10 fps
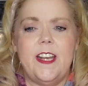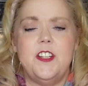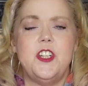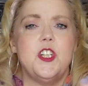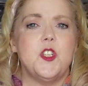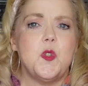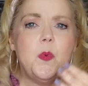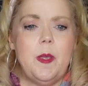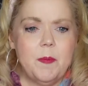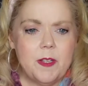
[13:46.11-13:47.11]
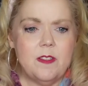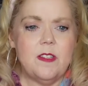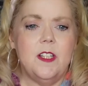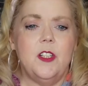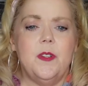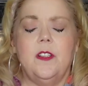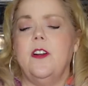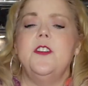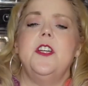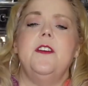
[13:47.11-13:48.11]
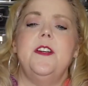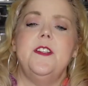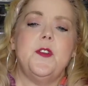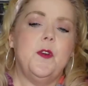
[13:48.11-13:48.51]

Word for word: edge to sweep concealer in large areas,